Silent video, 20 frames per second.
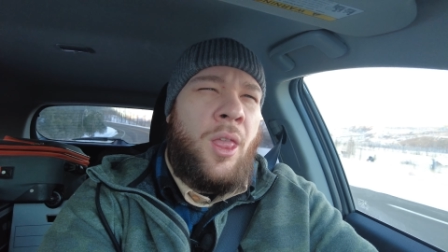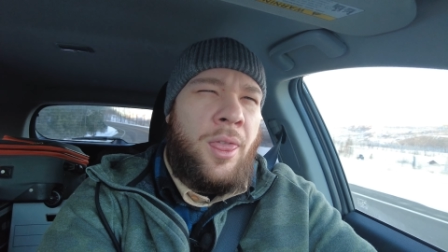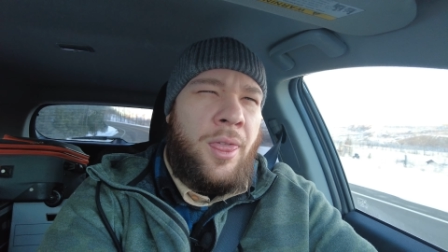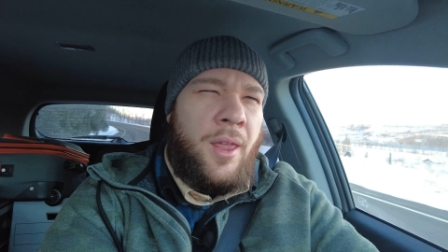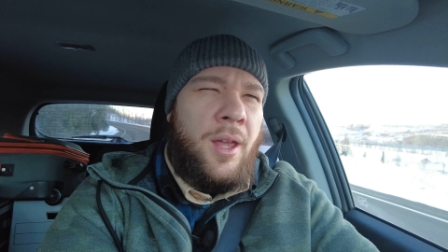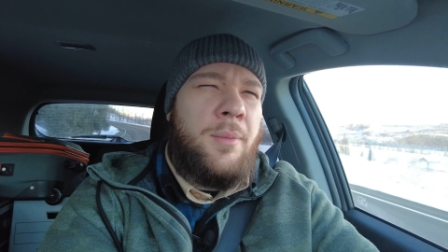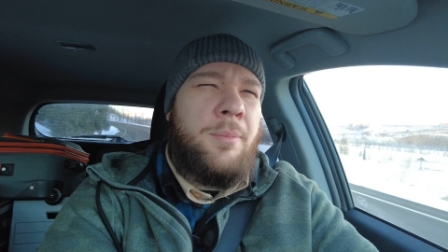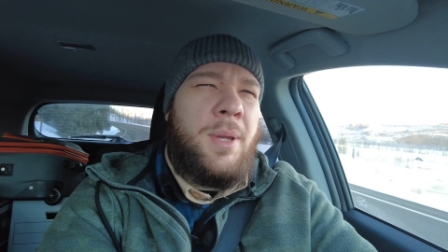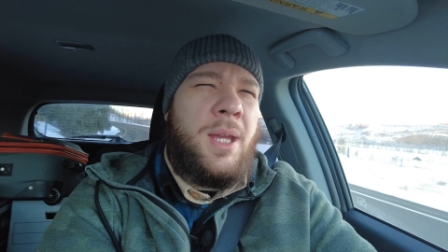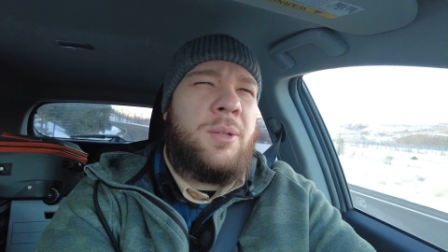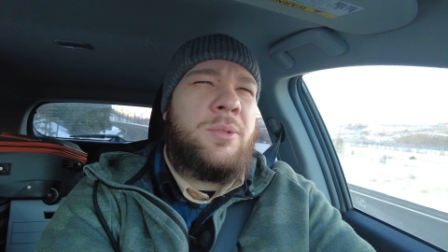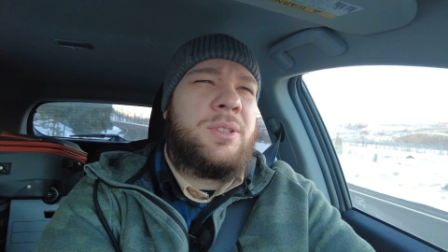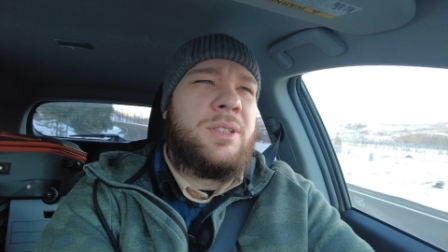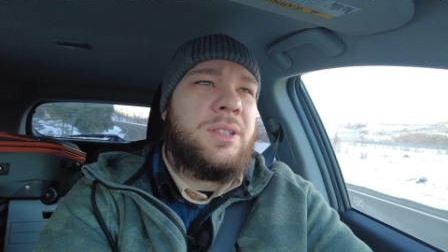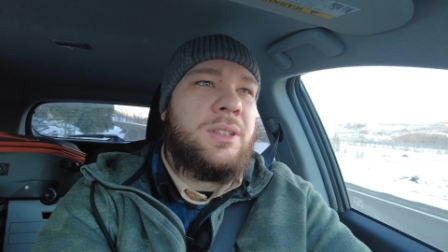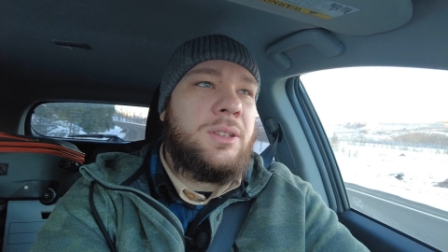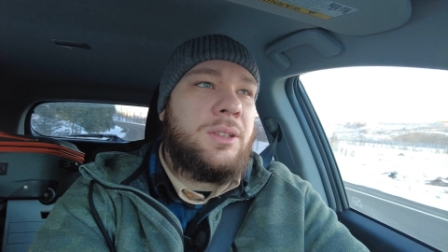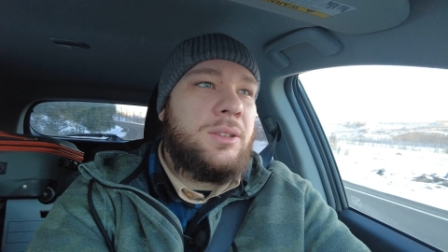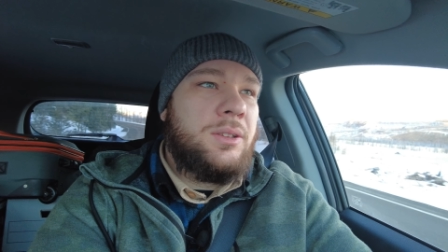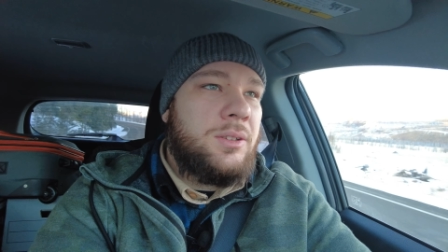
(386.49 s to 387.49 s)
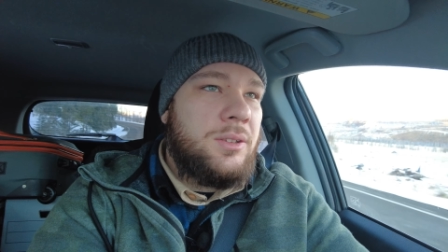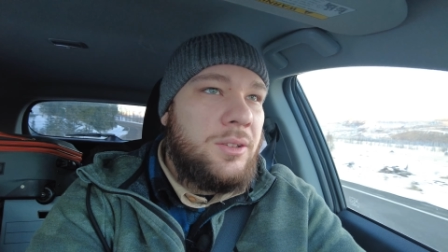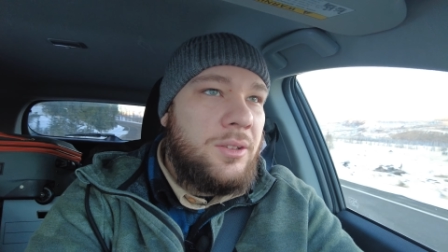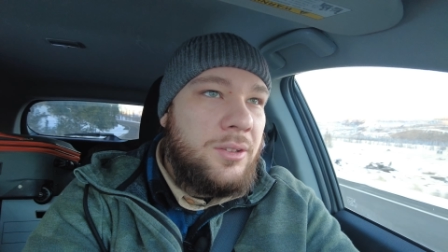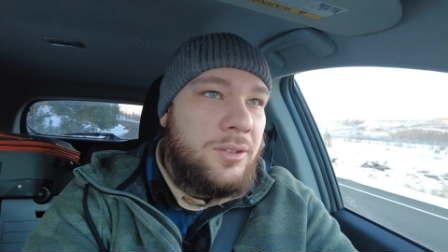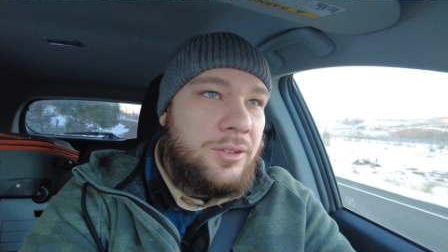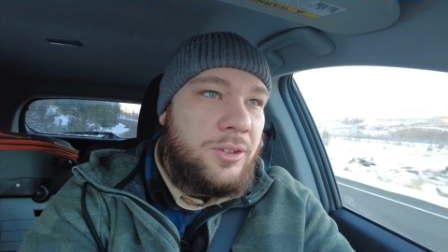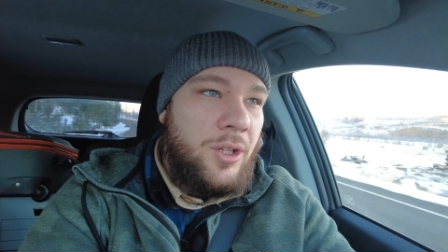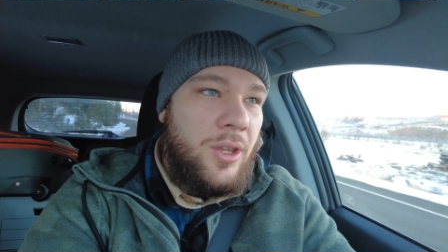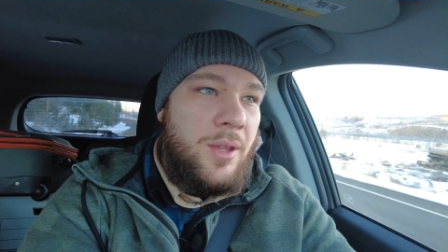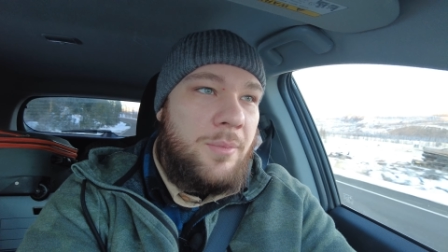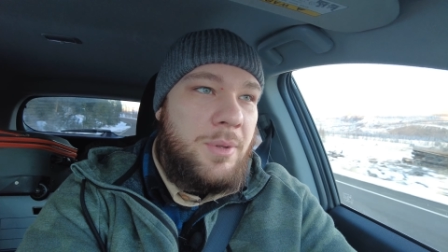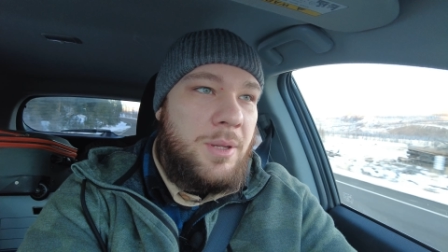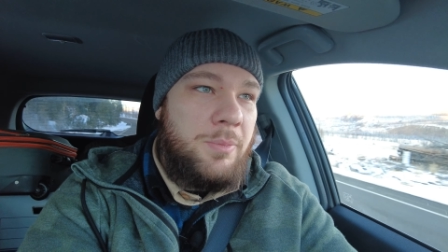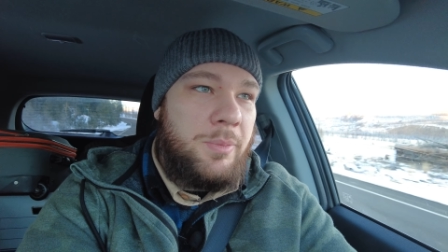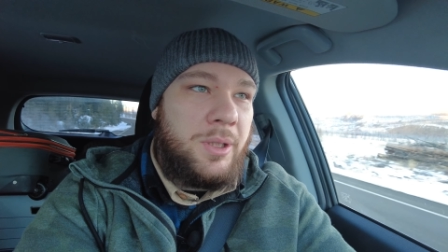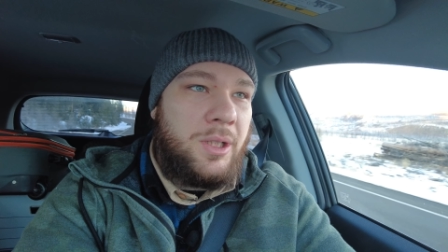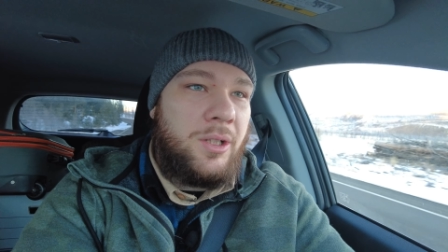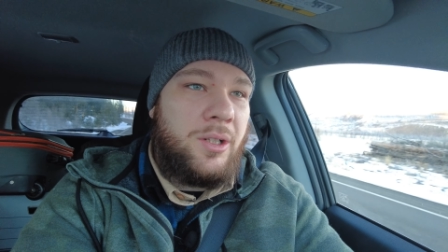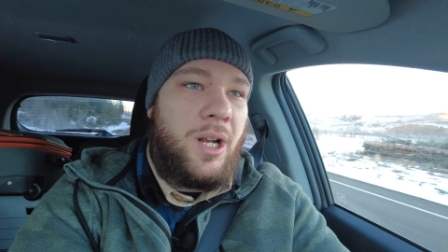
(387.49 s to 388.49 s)
the mountain so that
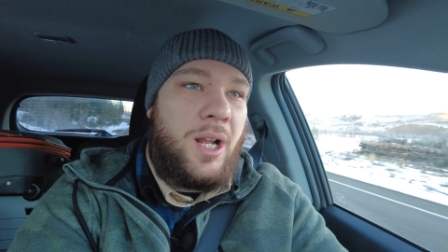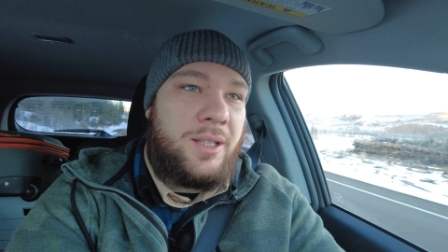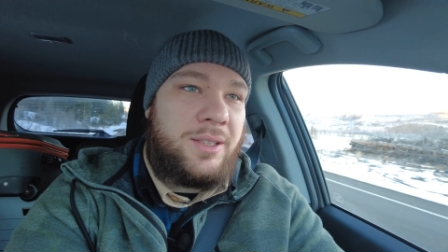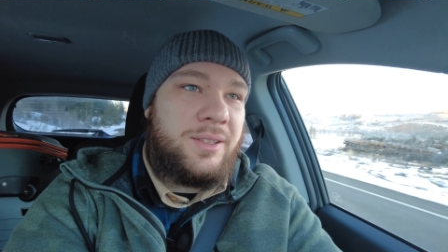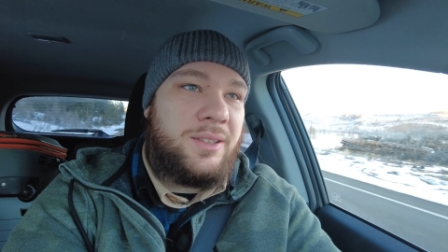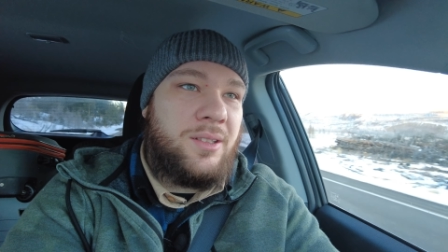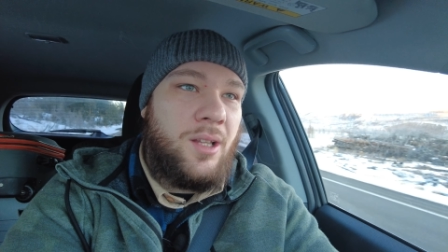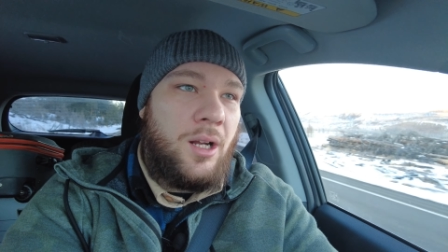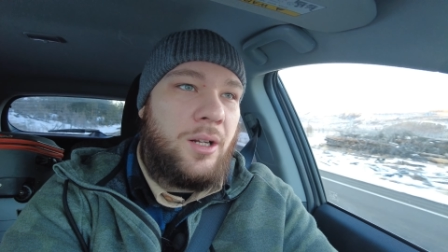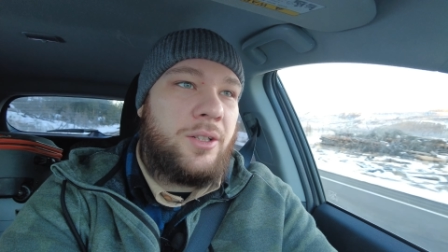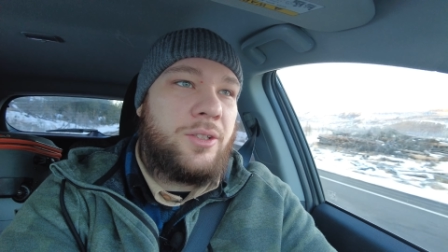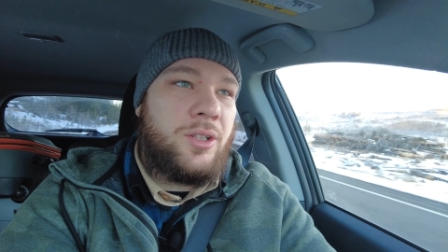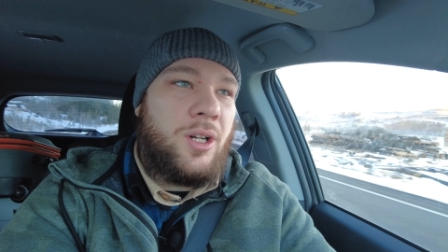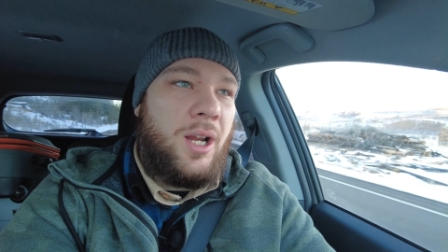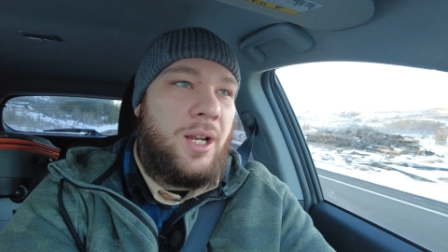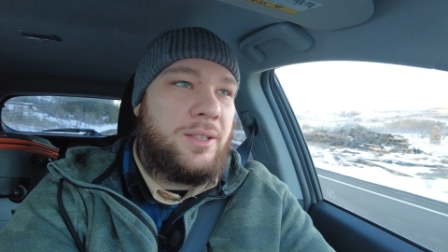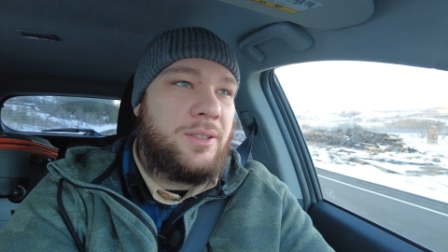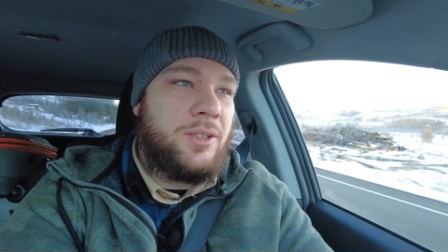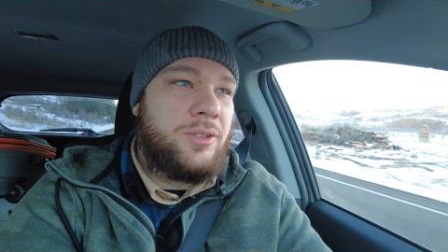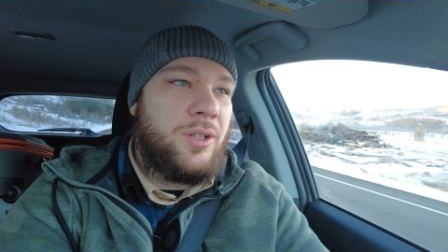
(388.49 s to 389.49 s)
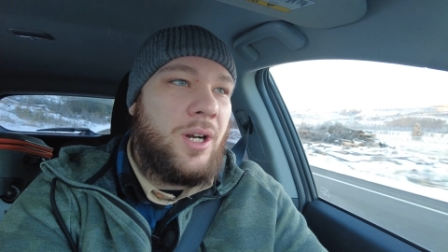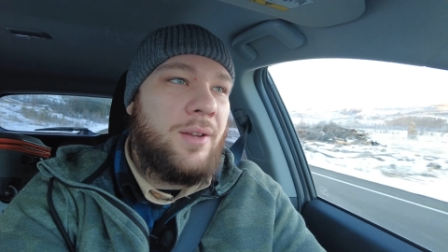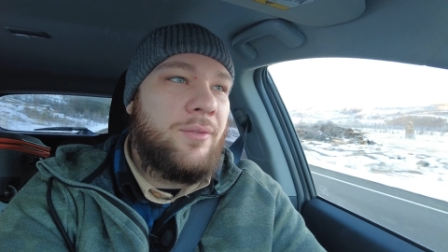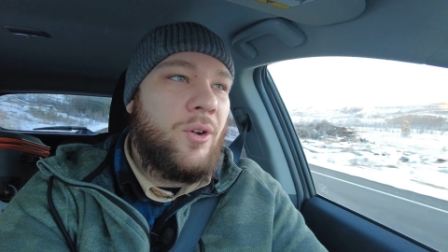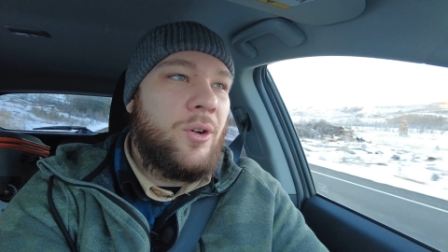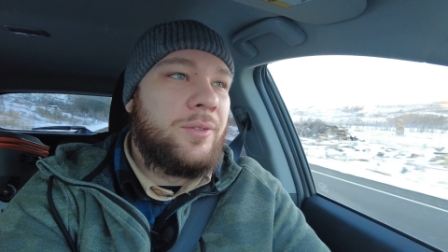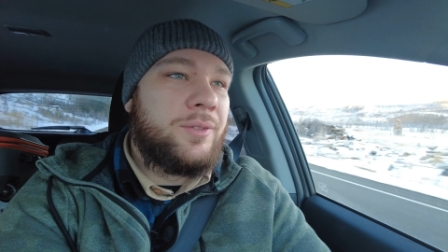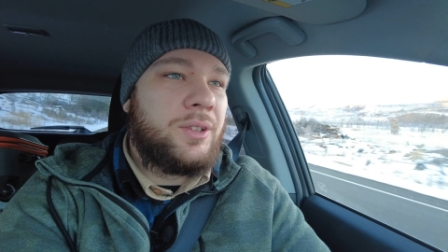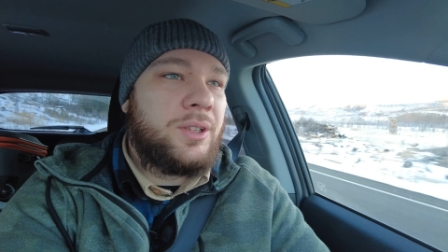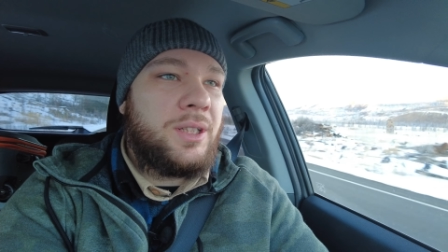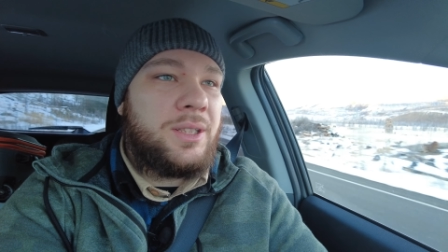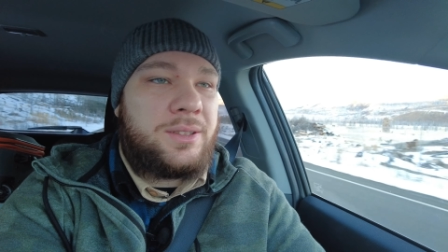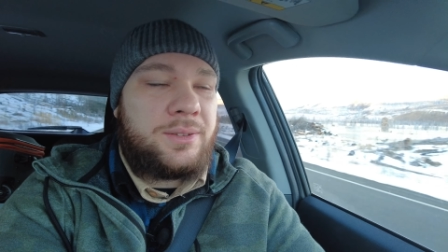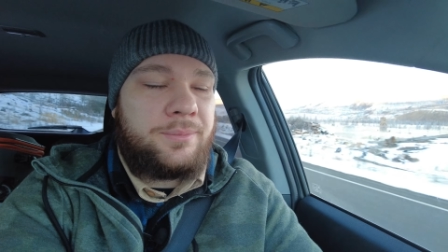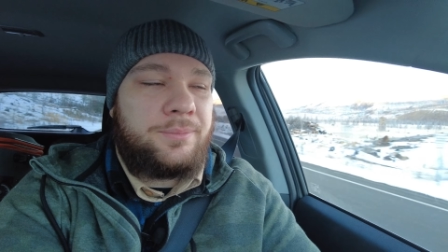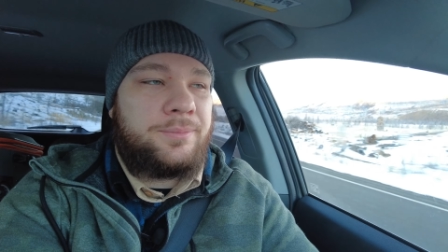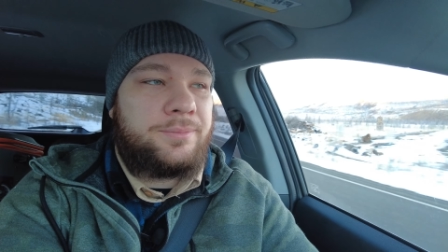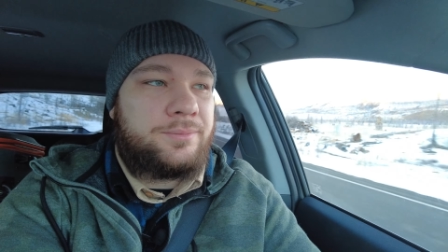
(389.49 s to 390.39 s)
people are not stuck trying to drive over it.